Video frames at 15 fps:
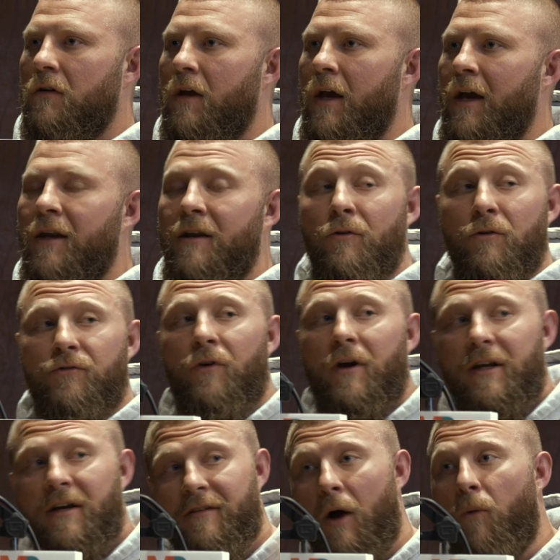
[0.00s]
And it was
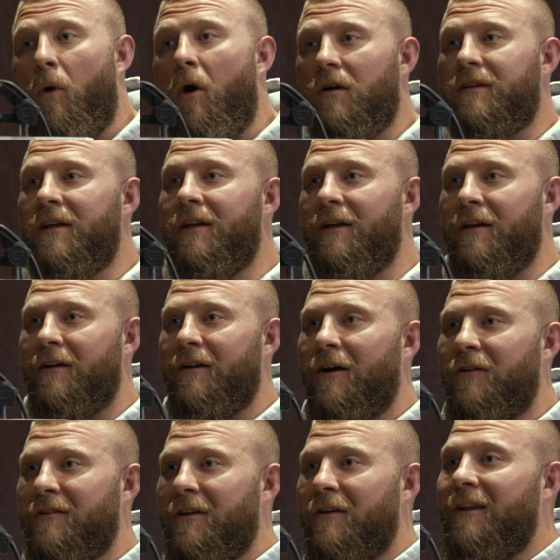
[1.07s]
funny because I walked in here and I
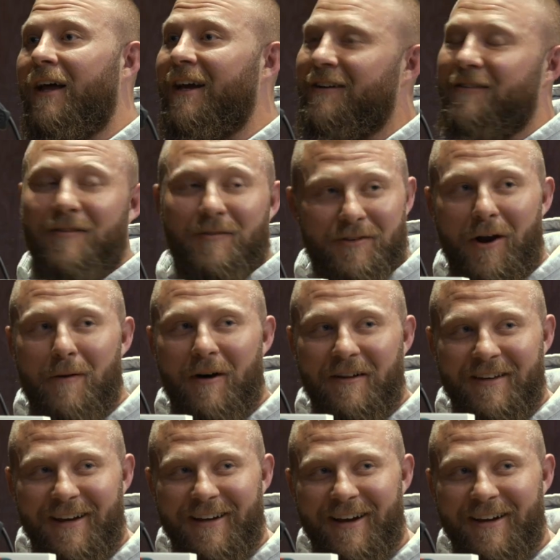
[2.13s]
was a little late. Sorry about
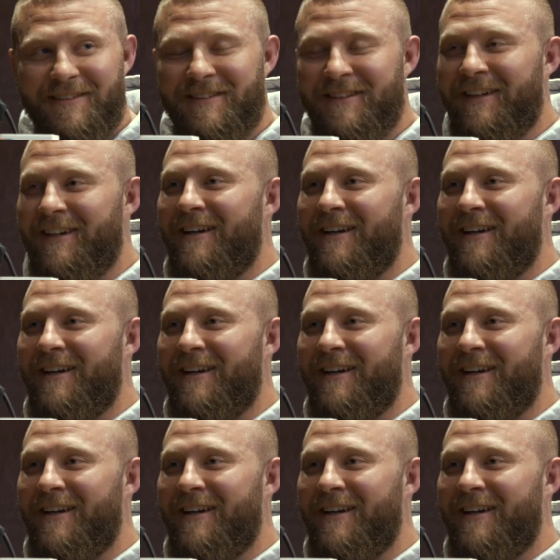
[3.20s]
that, guys.